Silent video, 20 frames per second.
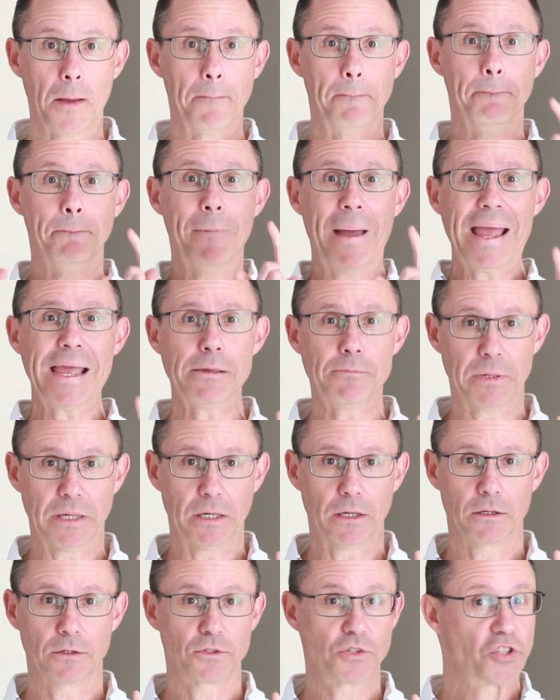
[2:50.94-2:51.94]

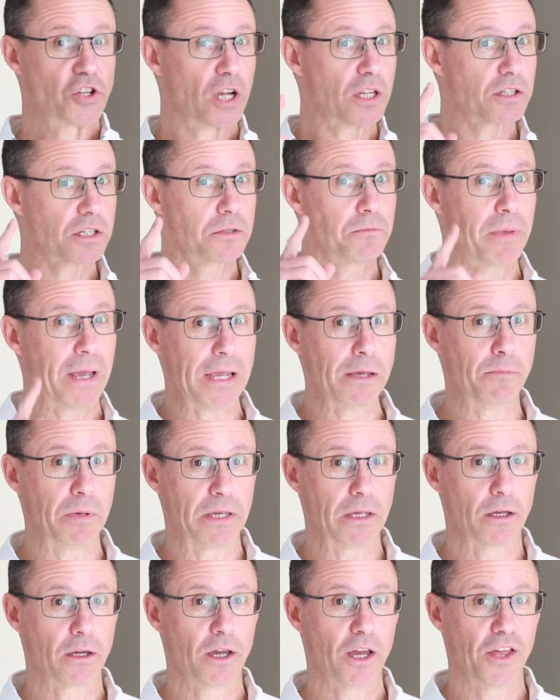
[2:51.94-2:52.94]
maybe just
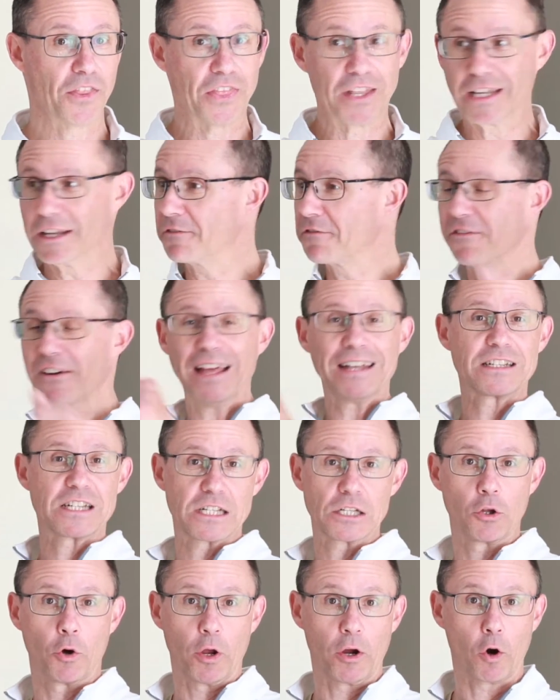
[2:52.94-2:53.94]
maybe, the
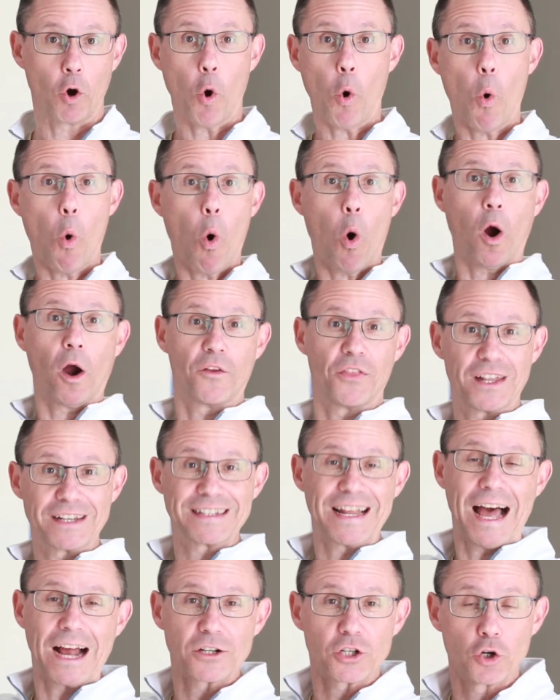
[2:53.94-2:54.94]
defense lawyer or the
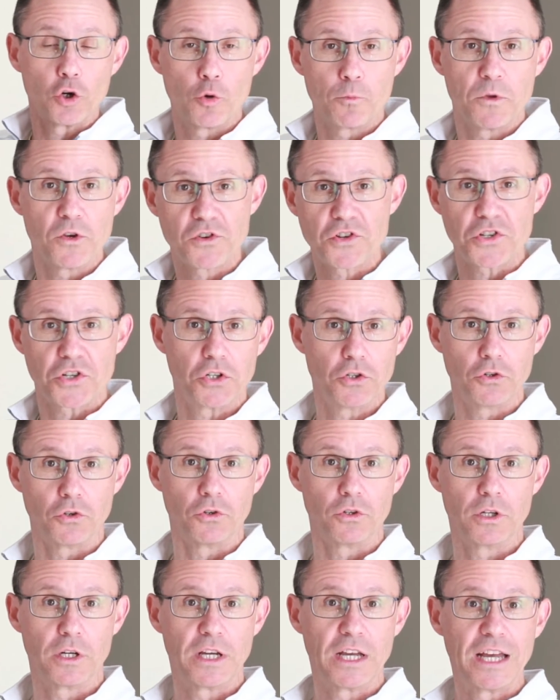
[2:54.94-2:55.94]
doctor whom you
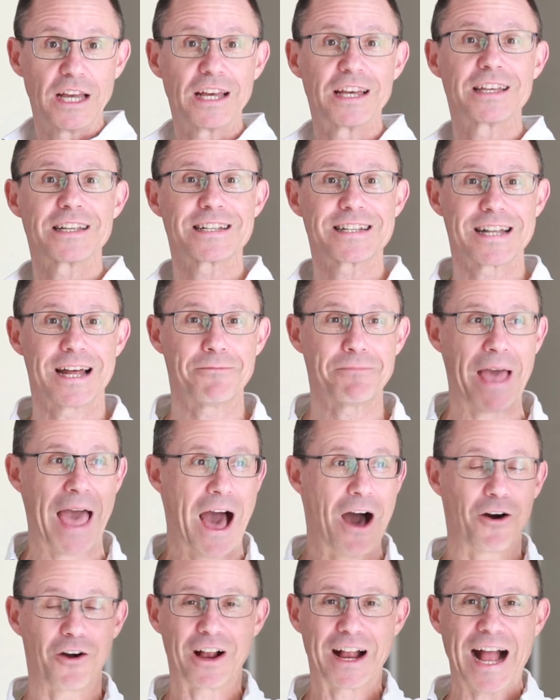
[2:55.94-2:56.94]
sued
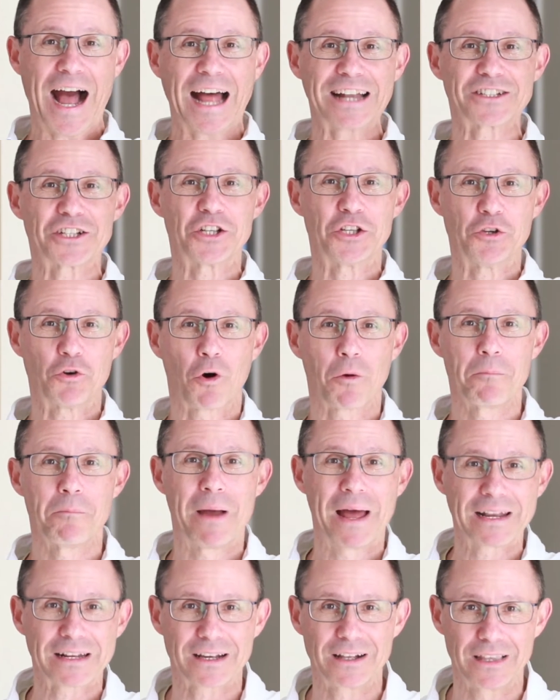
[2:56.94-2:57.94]
somehow got to your
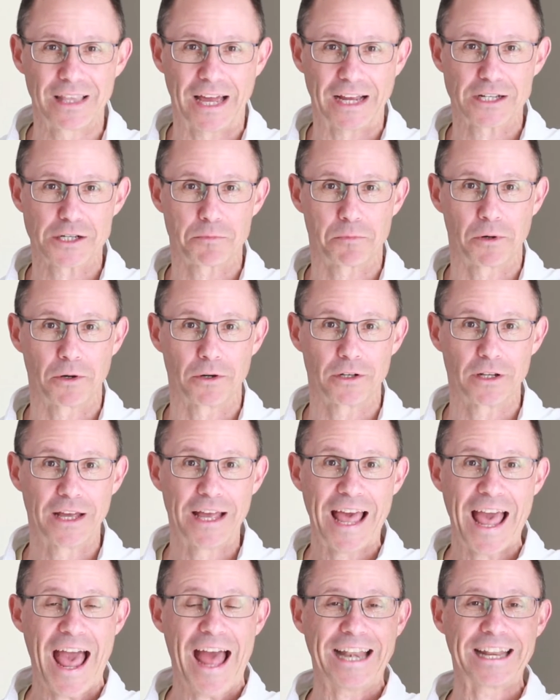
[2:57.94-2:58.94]
medical expert
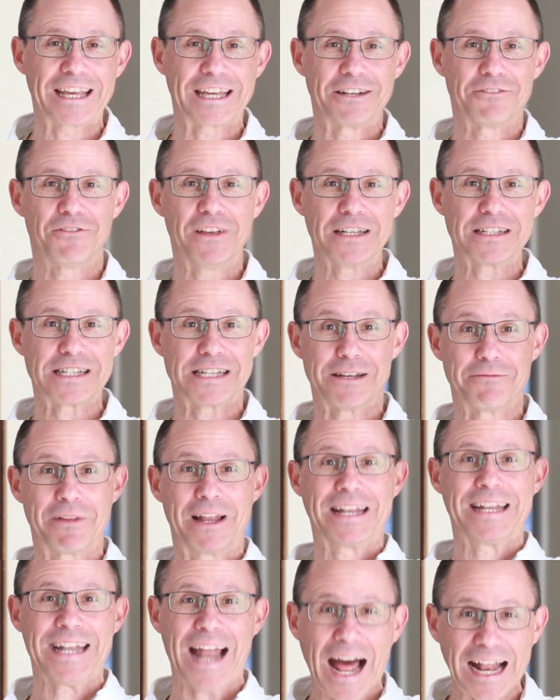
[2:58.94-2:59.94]
and convinced him
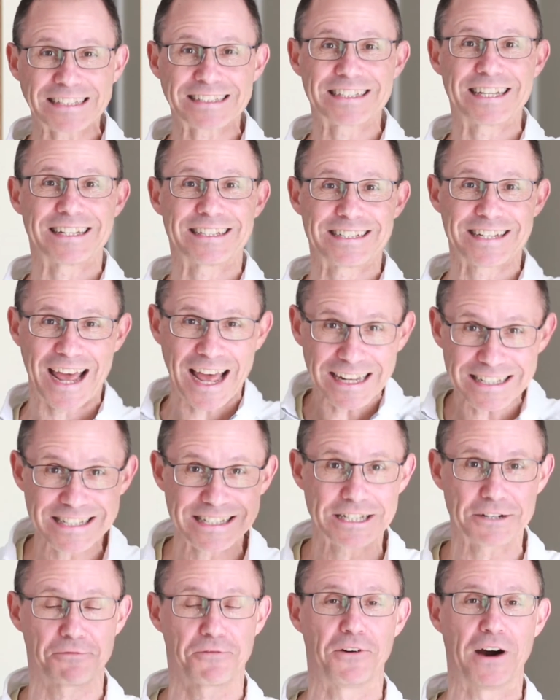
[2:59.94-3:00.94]
not to
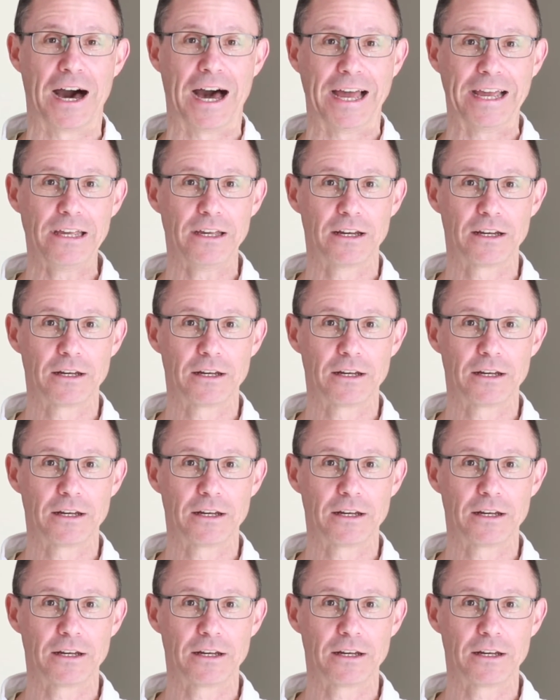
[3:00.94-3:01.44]
testify